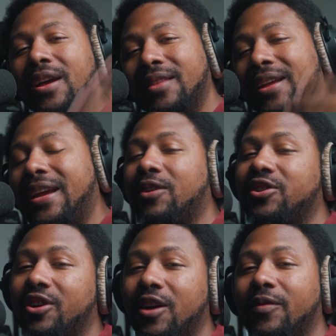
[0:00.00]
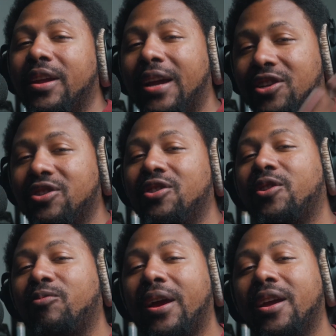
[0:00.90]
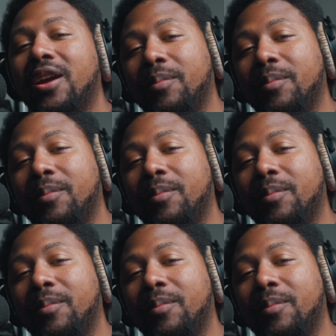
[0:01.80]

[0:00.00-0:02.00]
They got you covered. They got you looking right.